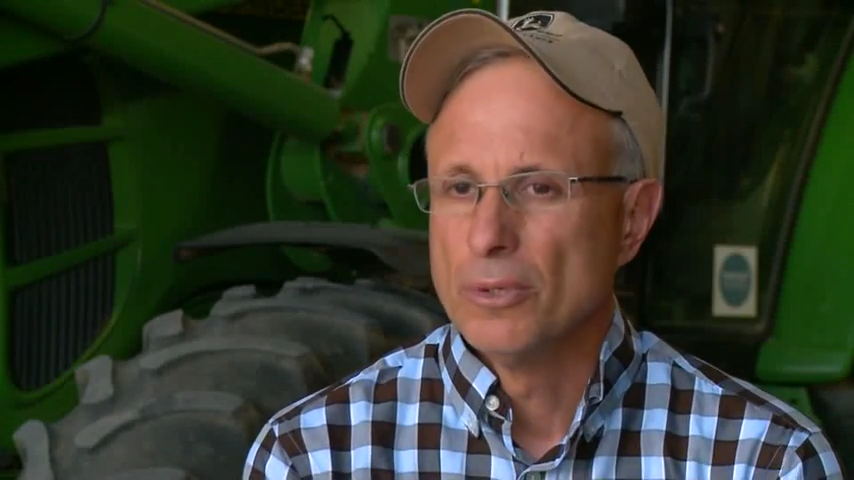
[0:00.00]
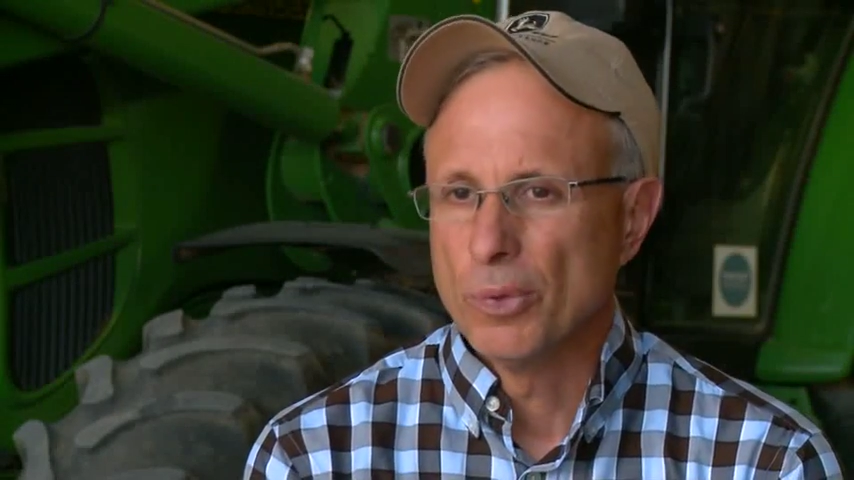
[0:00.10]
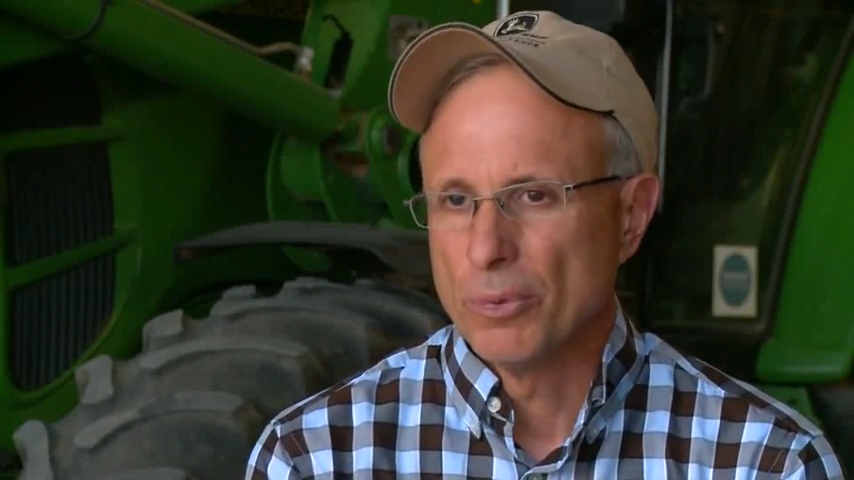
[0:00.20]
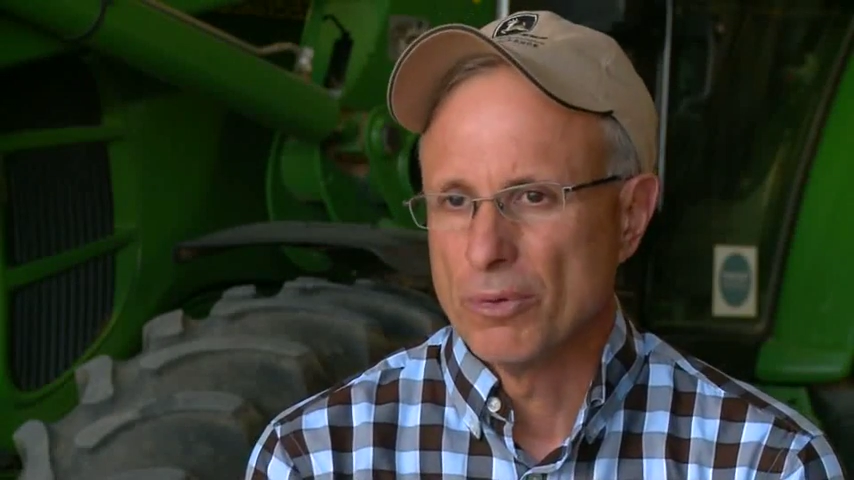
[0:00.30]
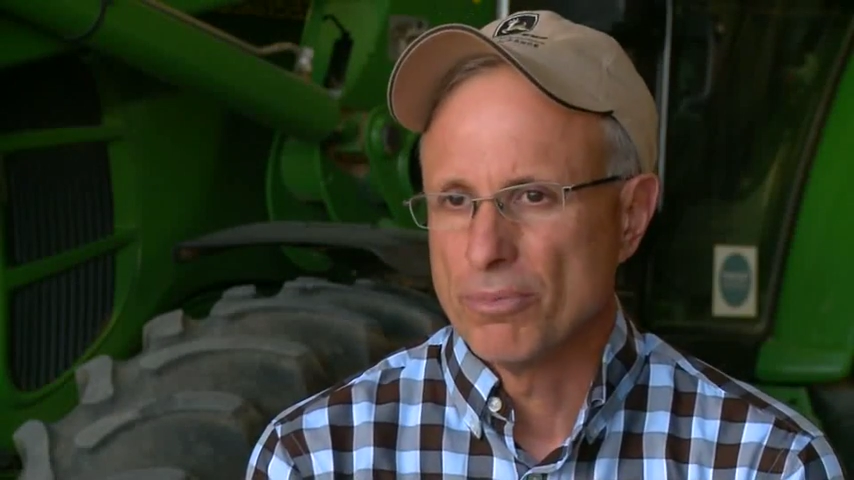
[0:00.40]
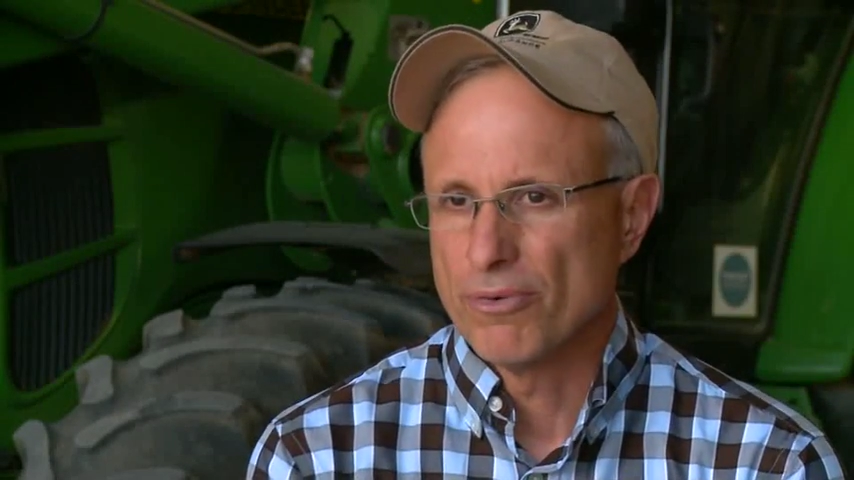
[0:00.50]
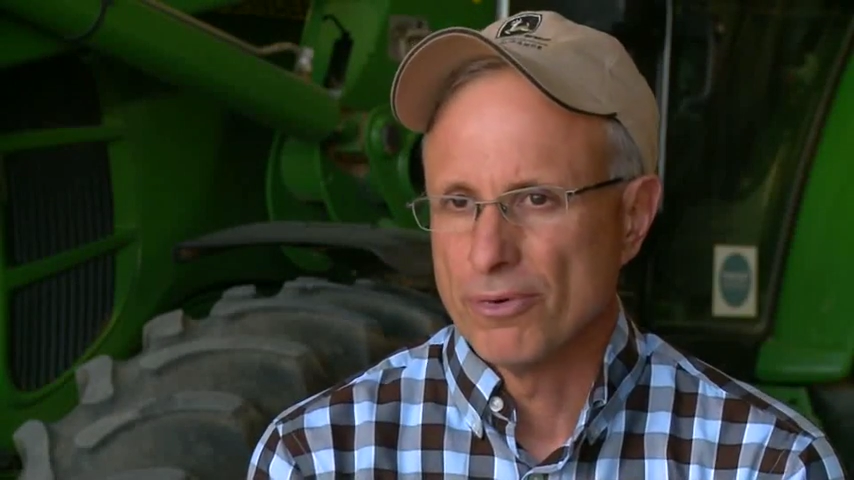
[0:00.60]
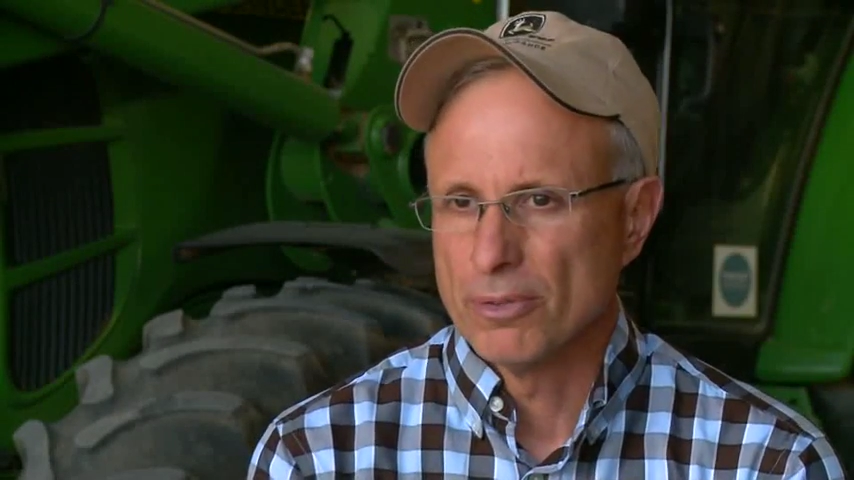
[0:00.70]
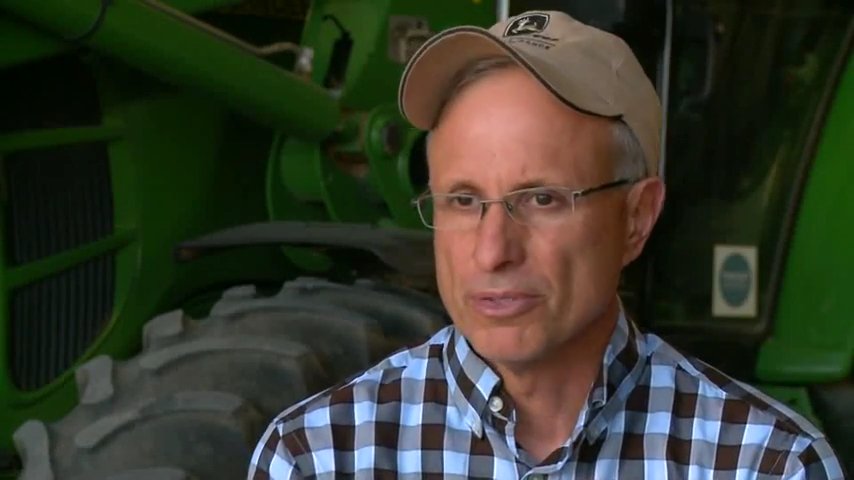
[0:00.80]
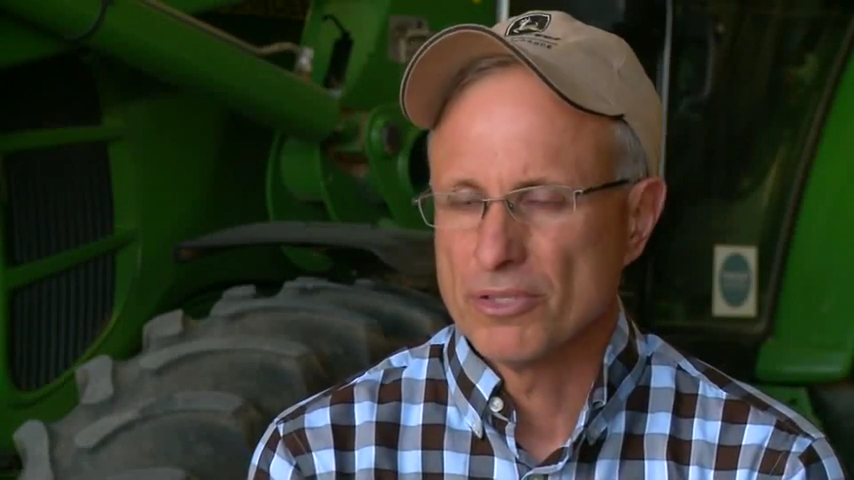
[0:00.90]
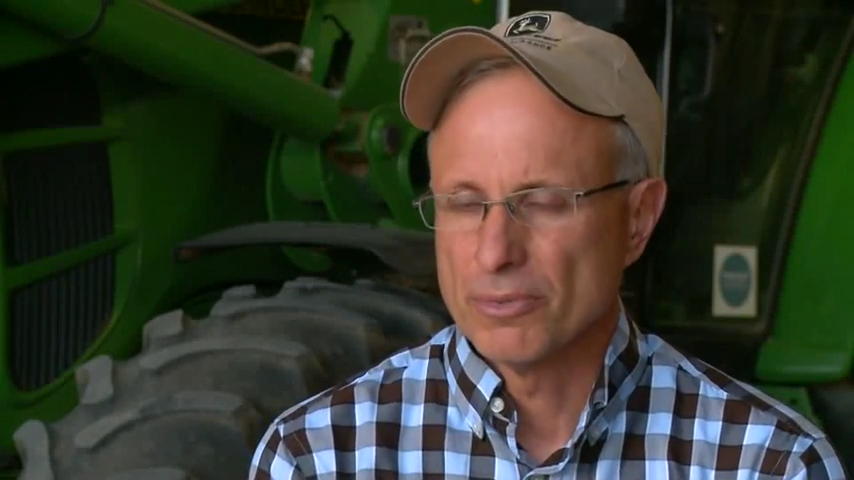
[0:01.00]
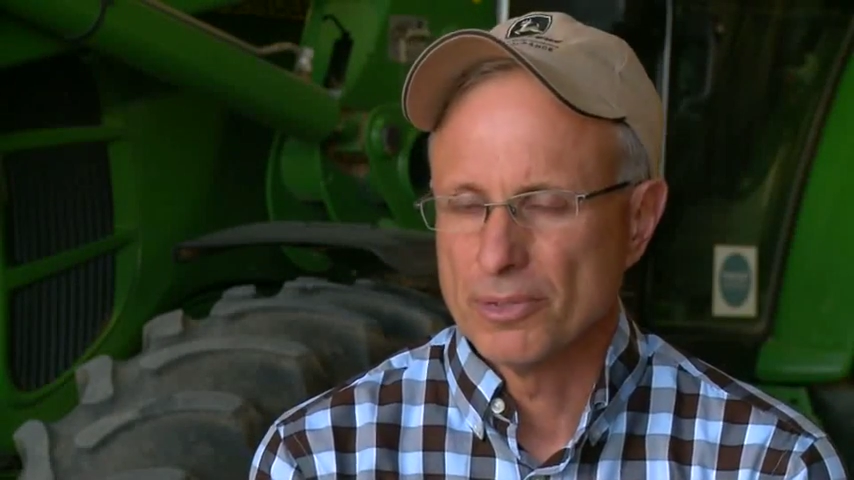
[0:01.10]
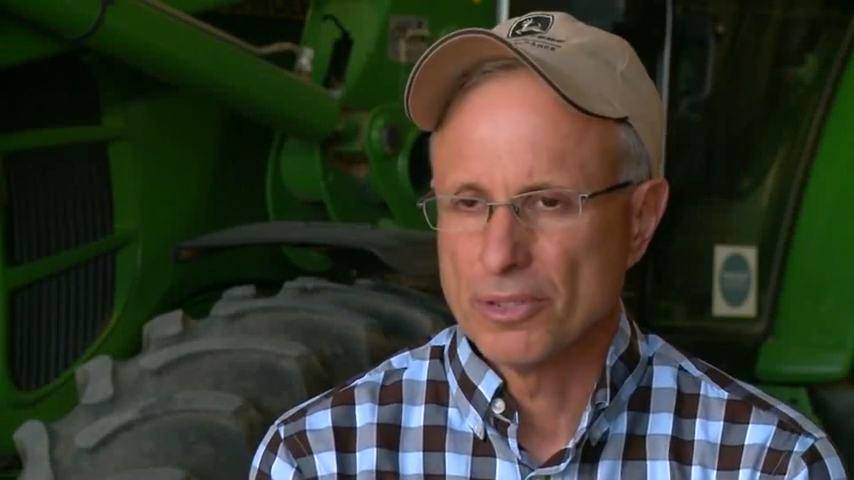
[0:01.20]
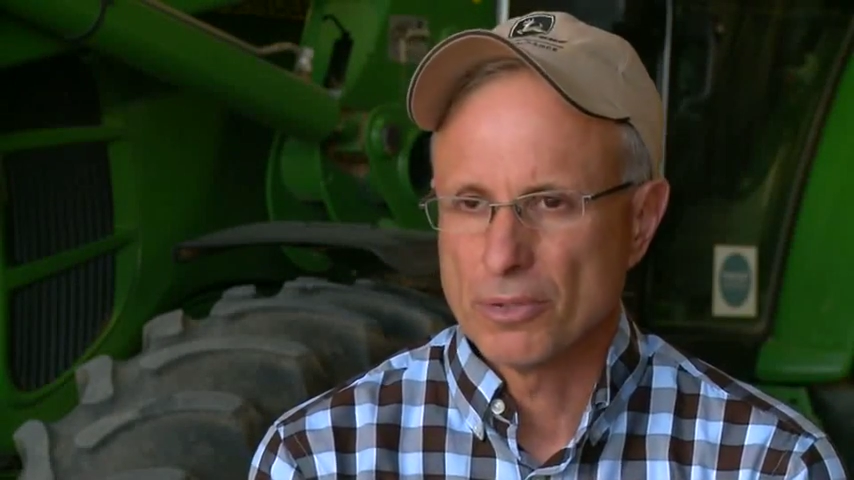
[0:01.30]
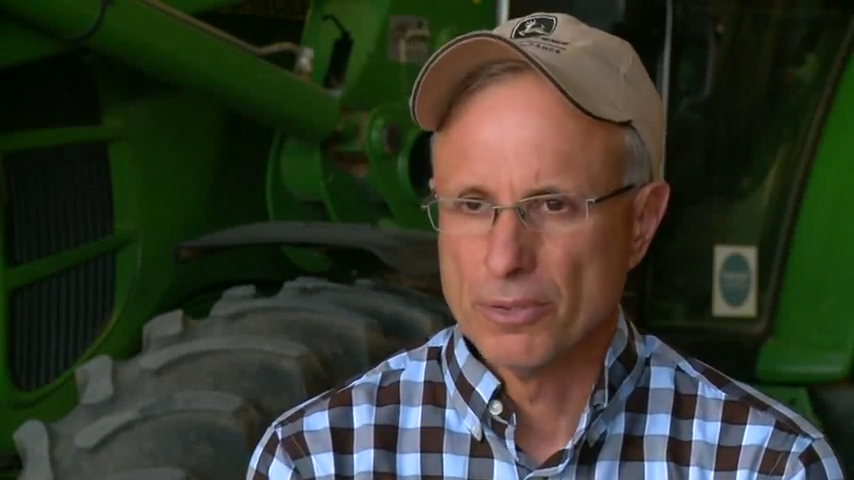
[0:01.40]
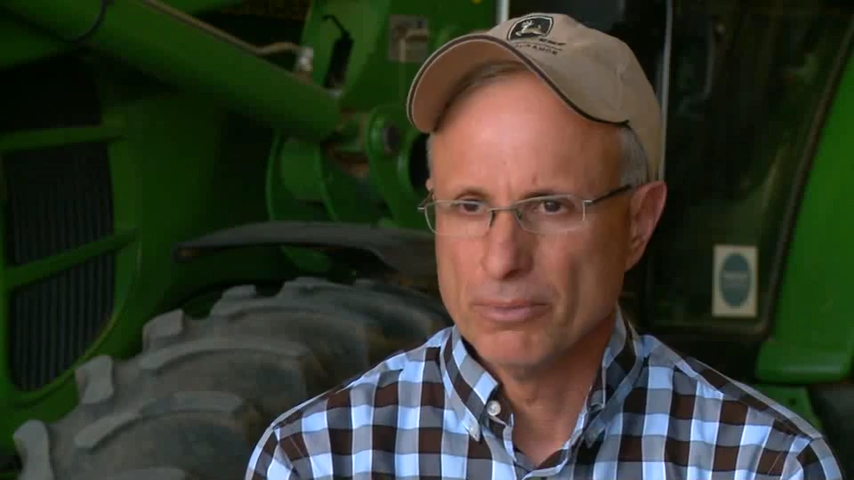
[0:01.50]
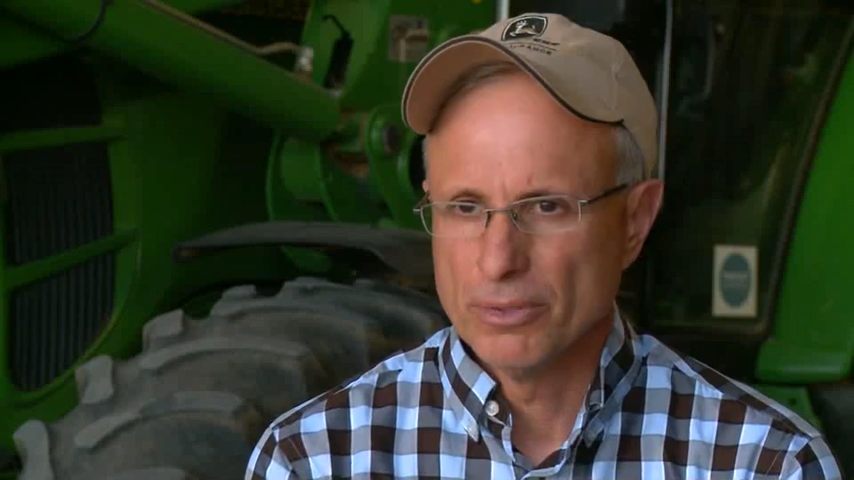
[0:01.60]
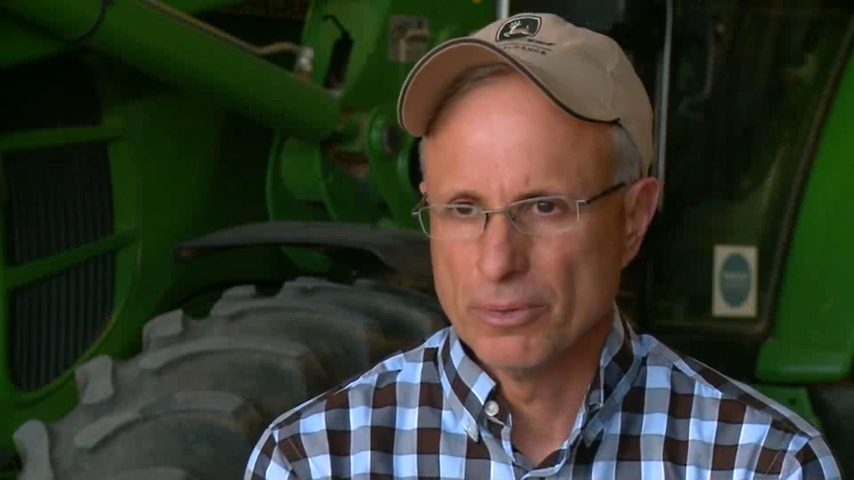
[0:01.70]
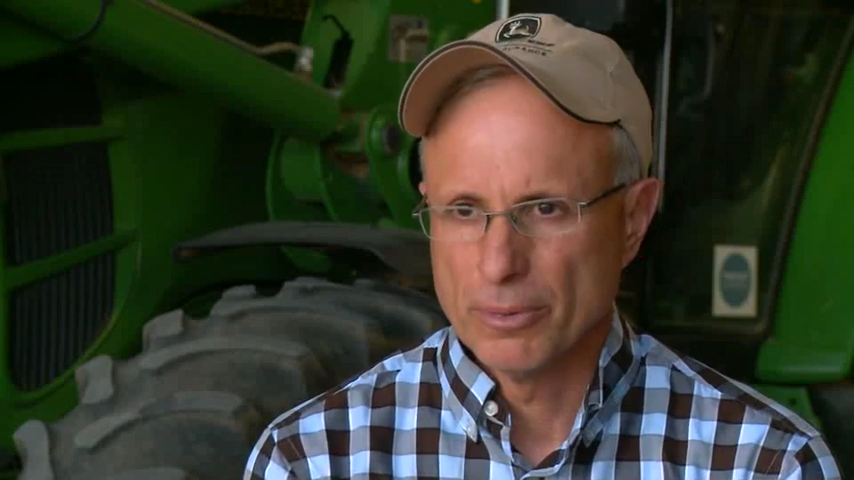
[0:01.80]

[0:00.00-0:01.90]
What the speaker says: We want performance from our equipment.